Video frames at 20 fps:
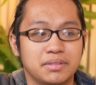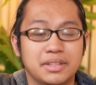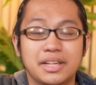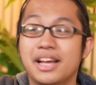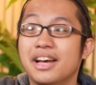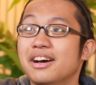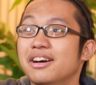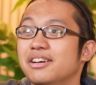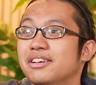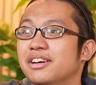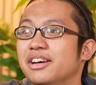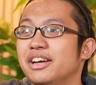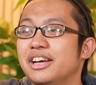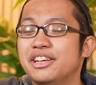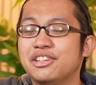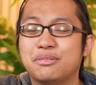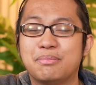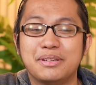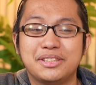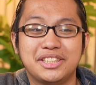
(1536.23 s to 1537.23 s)
Yeah,
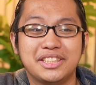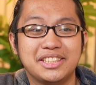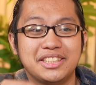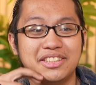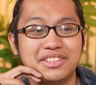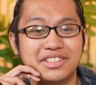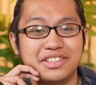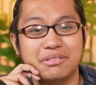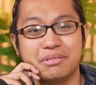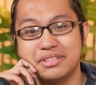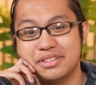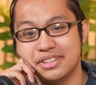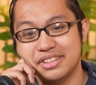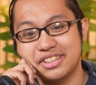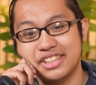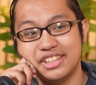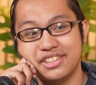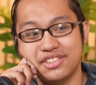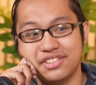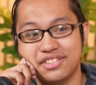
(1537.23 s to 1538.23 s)
especially kasi with the
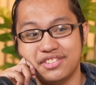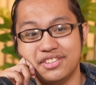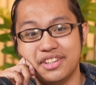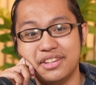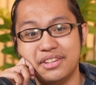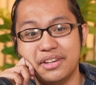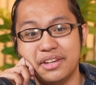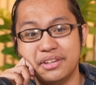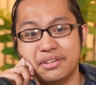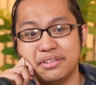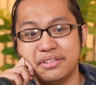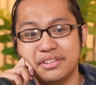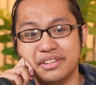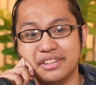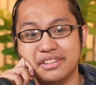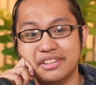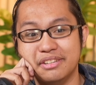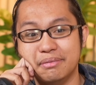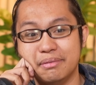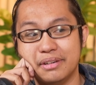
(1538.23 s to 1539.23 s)
cases din na yun
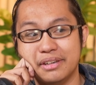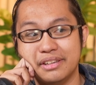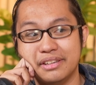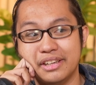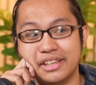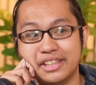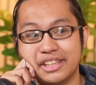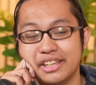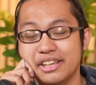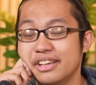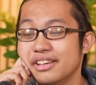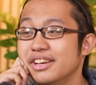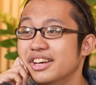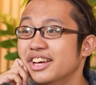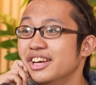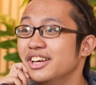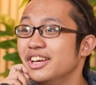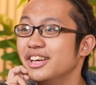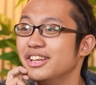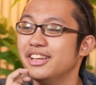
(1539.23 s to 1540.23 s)
eh, 'di ba? Like
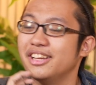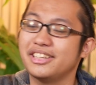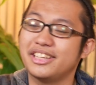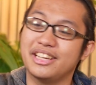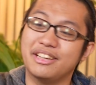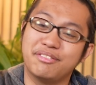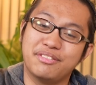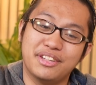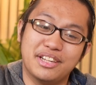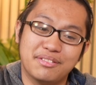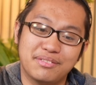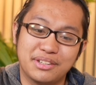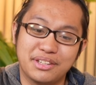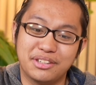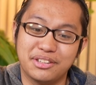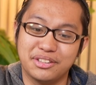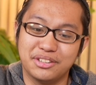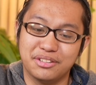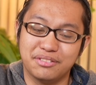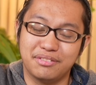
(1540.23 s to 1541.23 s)
like if you ever
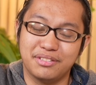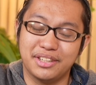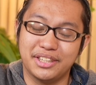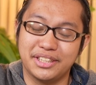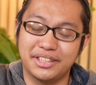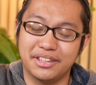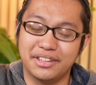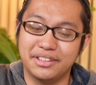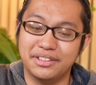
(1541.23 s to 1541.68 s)
heard of like